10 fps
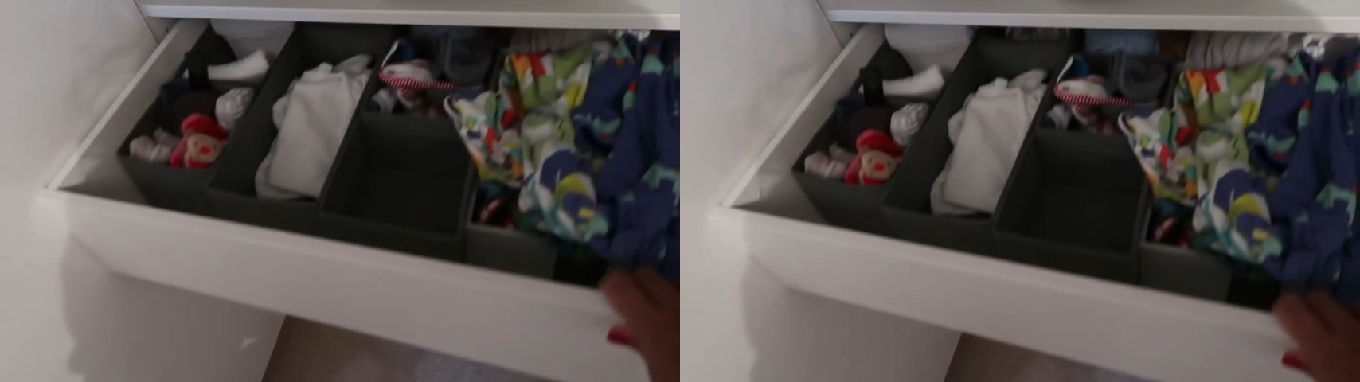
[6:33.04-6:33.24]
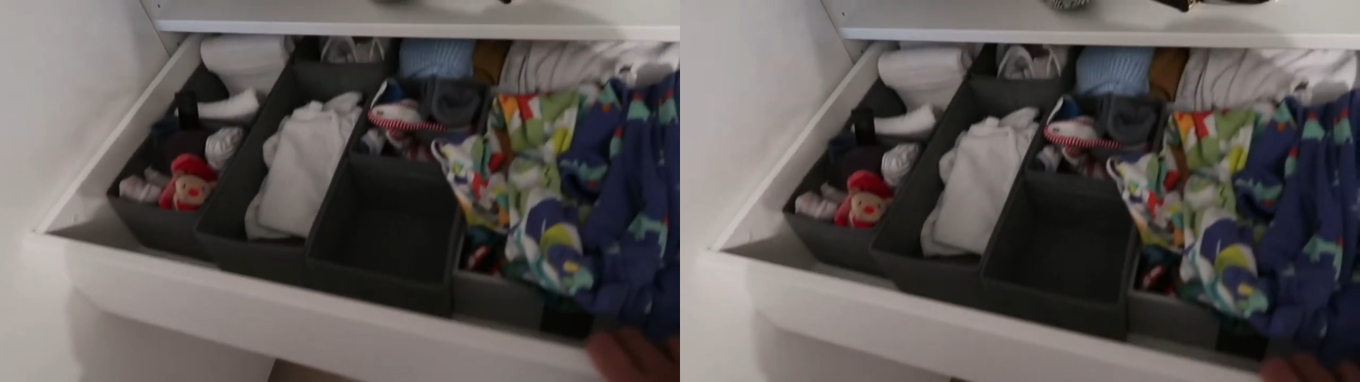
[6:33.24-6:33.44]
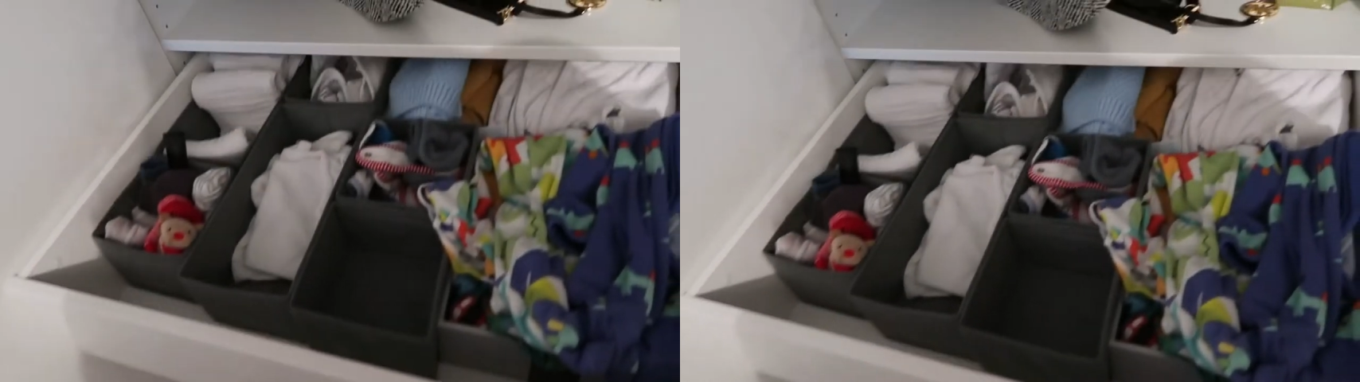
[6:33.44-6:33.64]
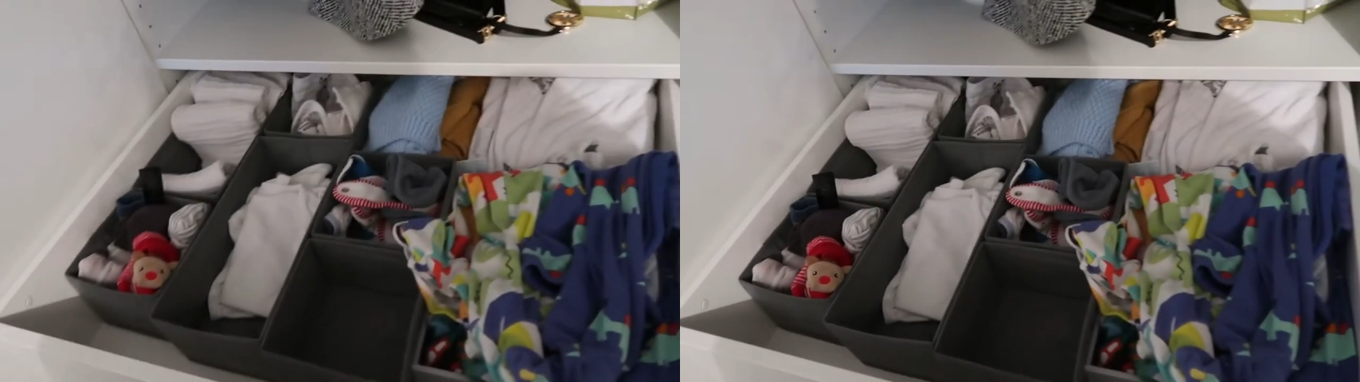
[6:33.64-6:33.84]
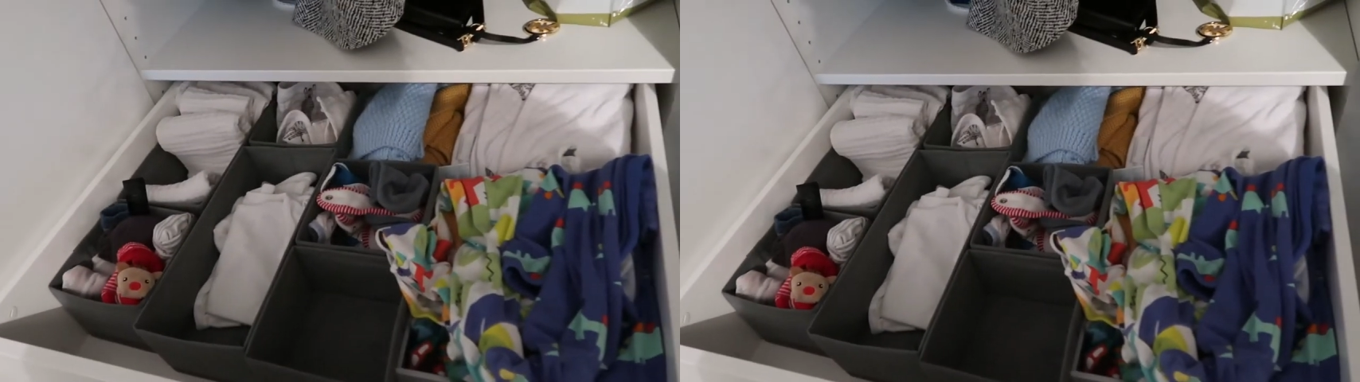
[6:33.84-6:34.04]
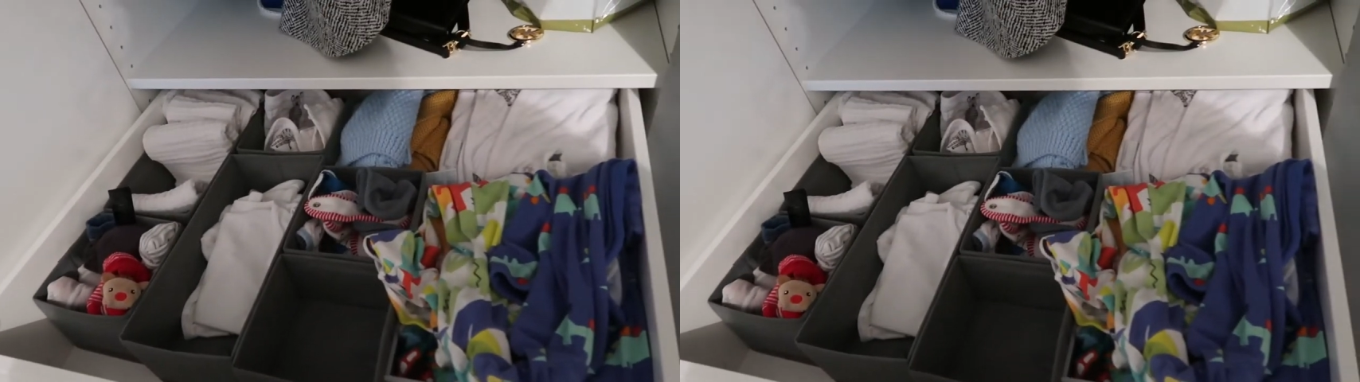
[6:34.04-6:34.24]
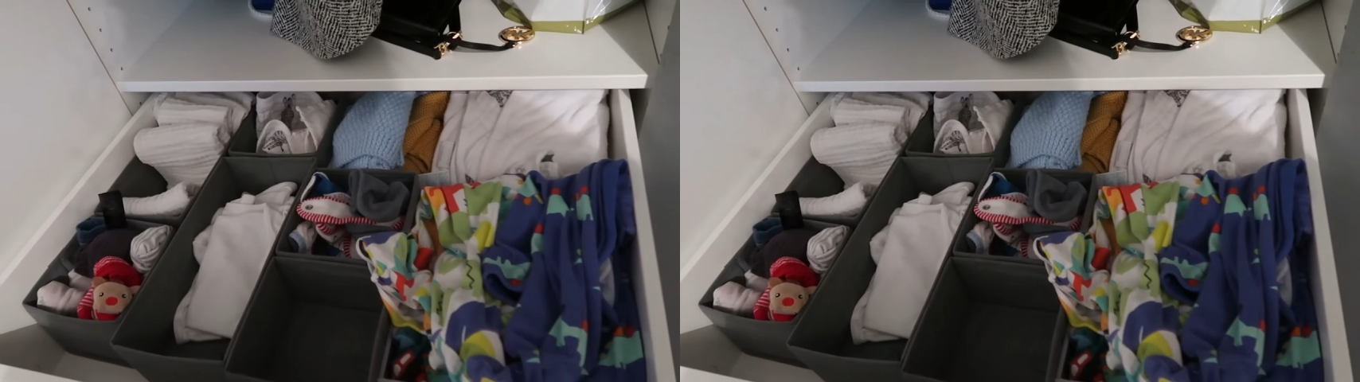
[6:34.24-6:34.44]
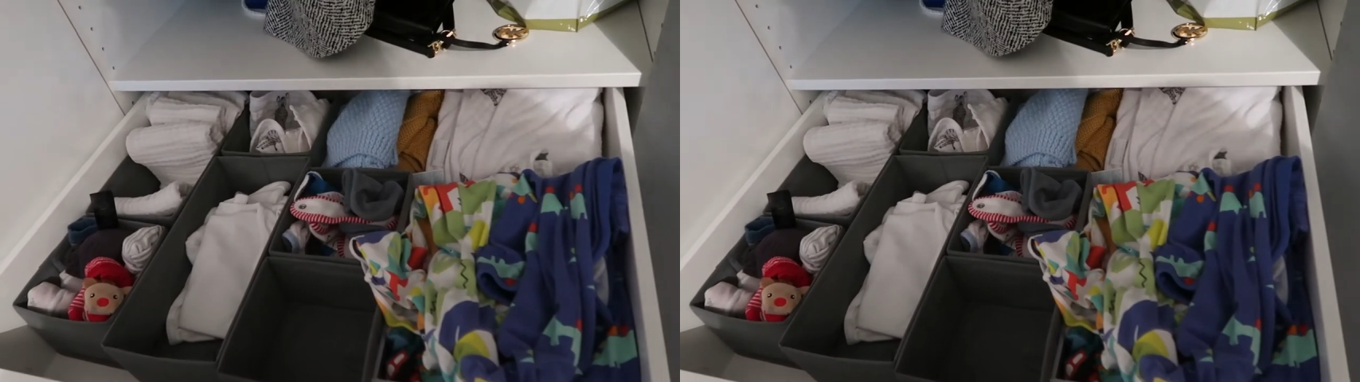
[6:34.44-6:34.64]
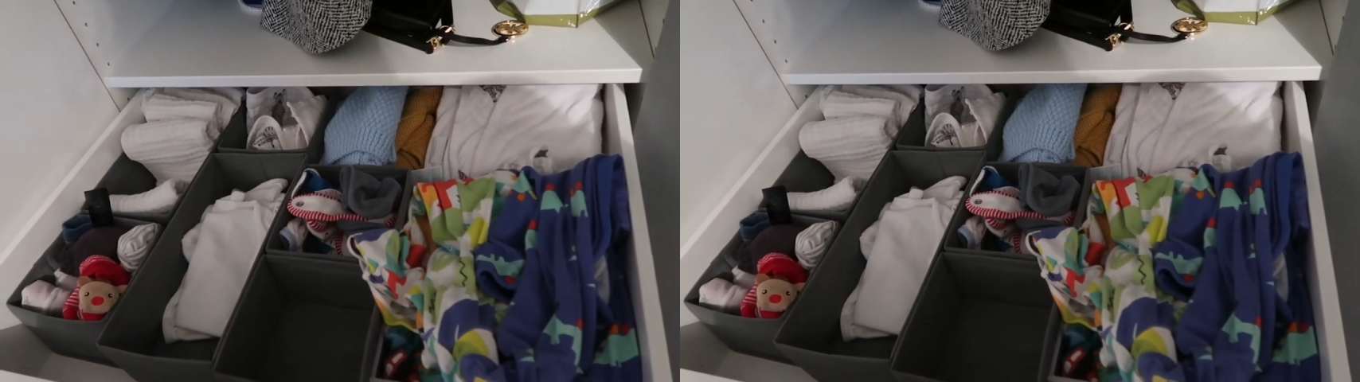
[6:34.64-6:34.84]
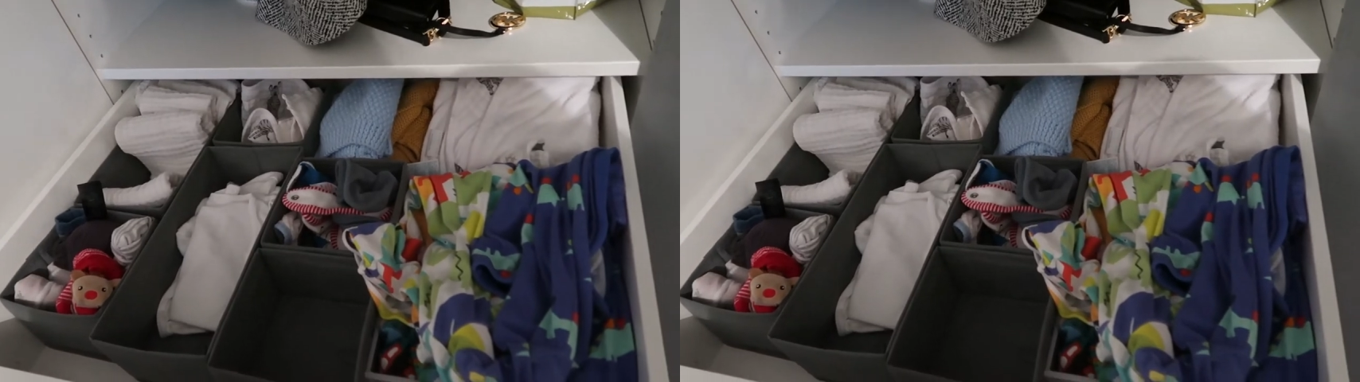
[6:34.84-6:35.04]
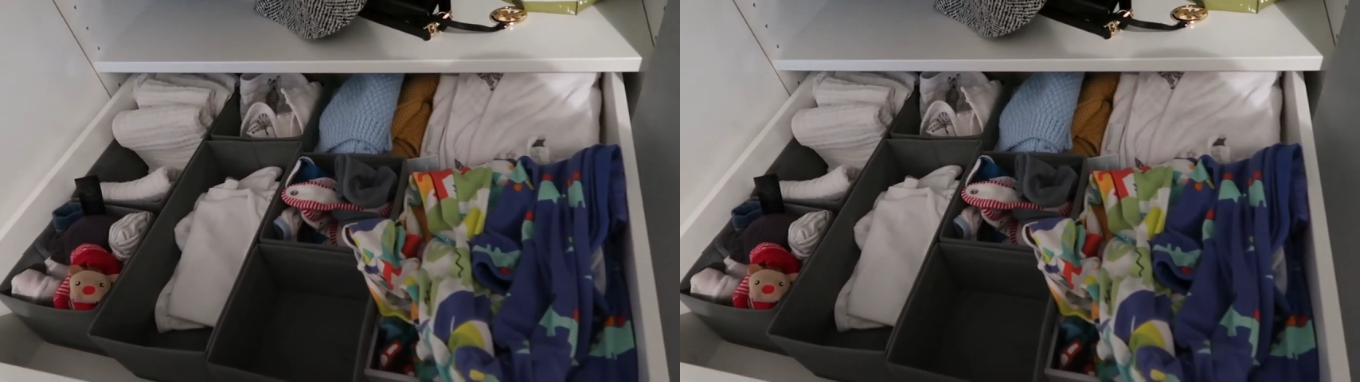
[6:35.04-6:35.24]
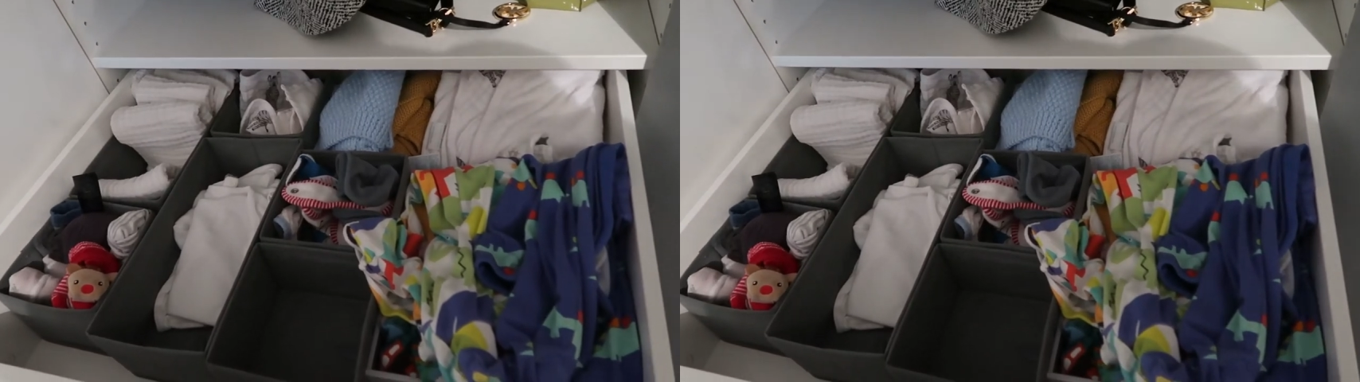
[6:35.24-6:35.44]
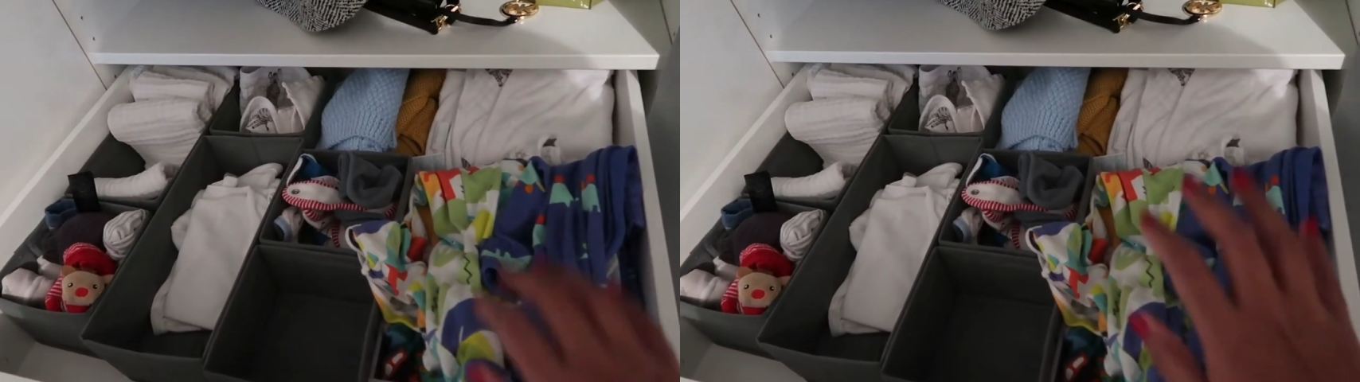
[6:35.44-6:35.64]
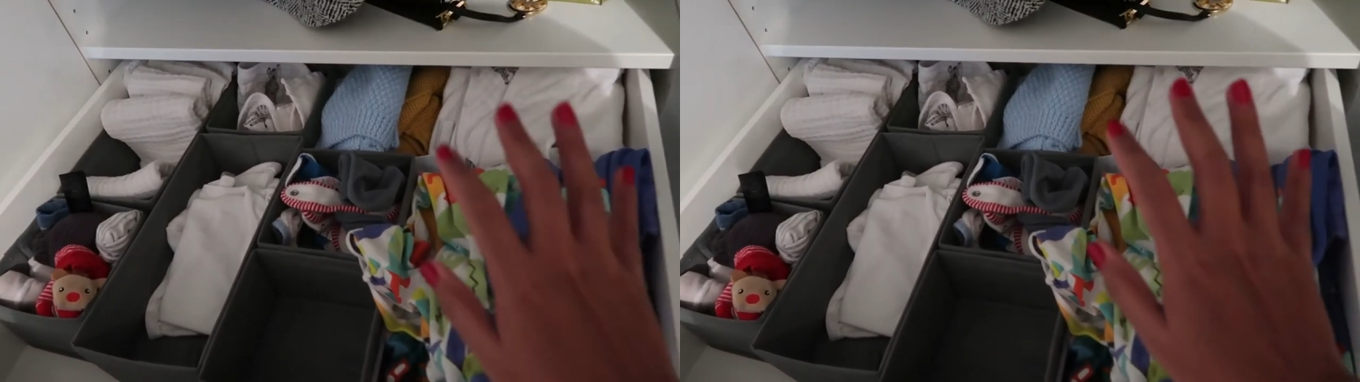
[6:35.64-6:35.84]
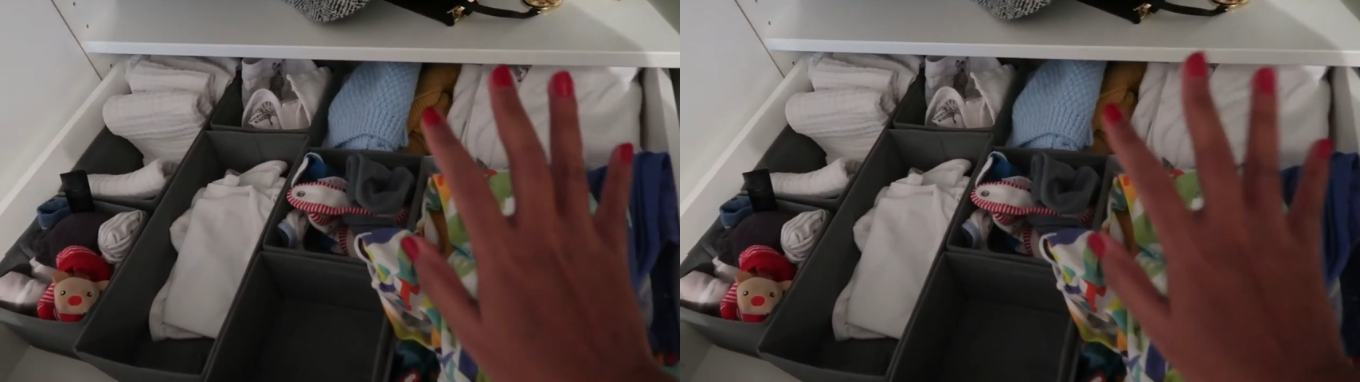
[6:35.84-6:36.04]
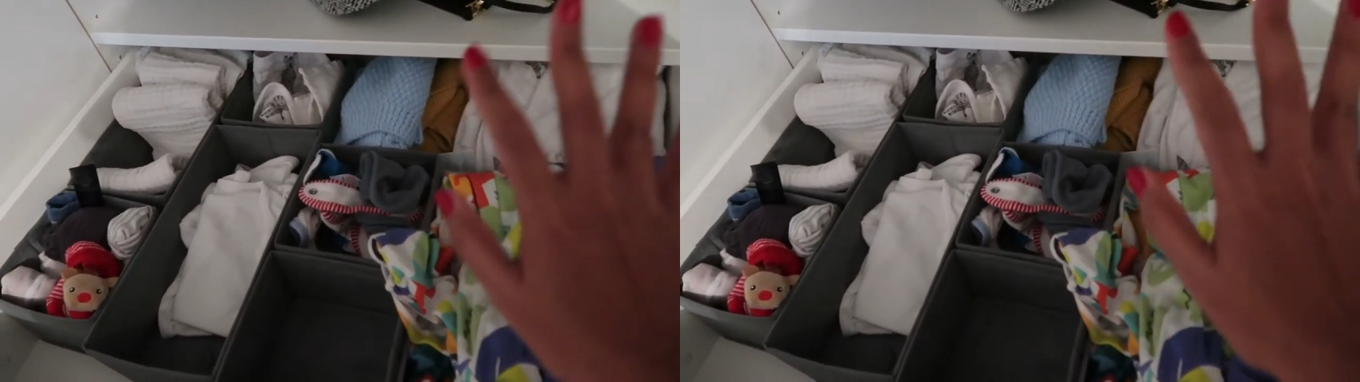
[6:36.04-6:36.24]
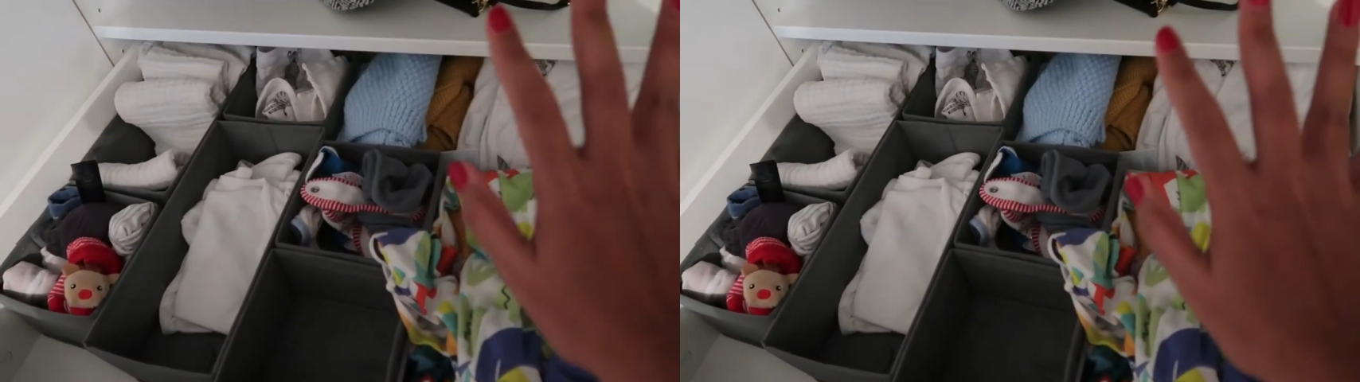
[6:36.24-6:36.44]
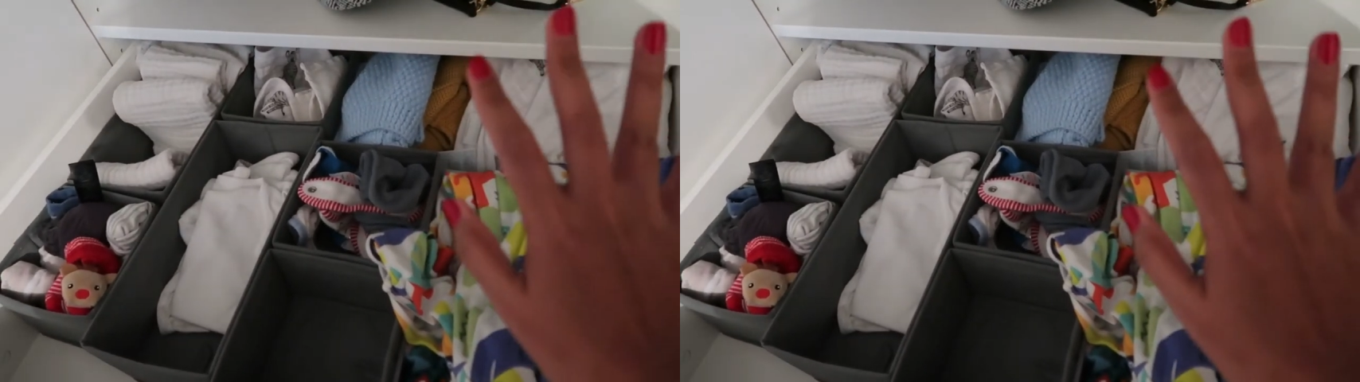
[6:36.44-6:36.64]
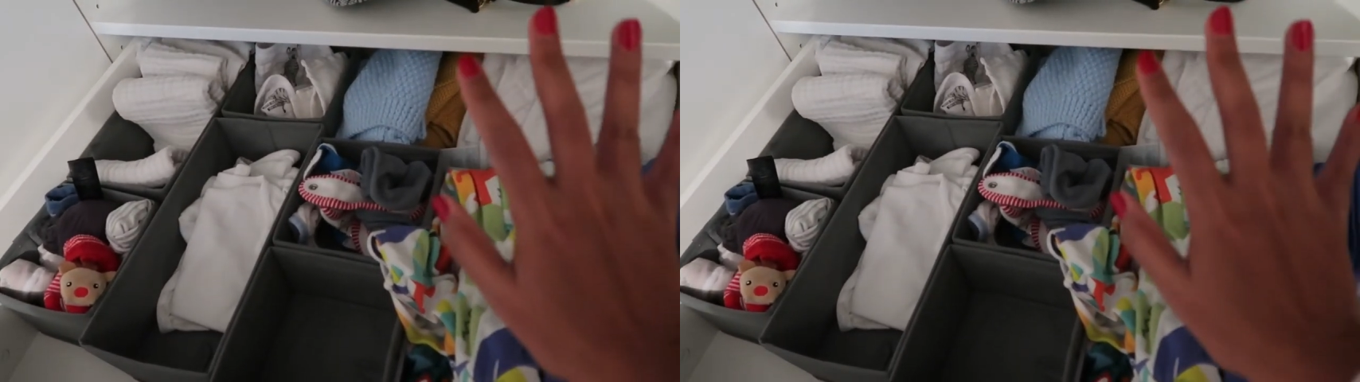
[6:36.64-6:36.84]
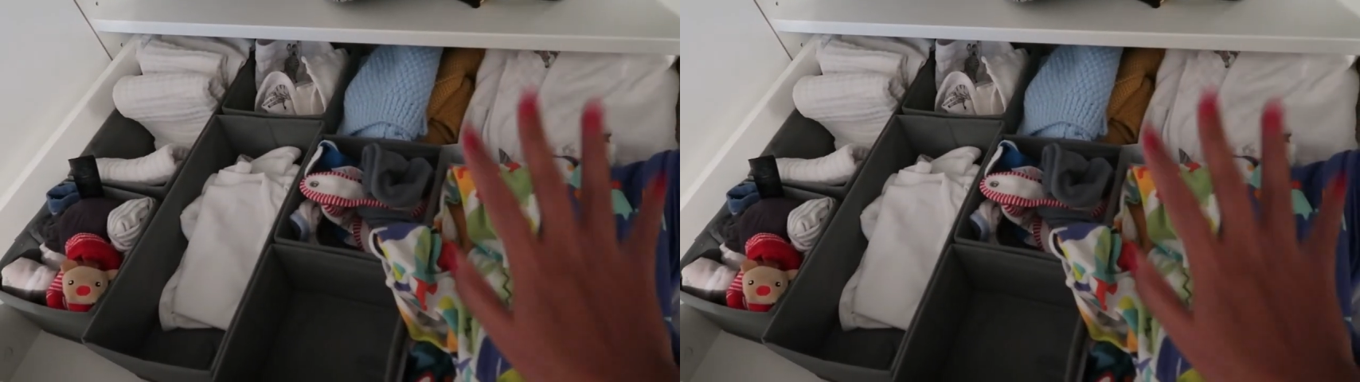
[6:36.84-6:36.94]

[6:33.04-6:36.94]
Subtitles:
(no speaker visible)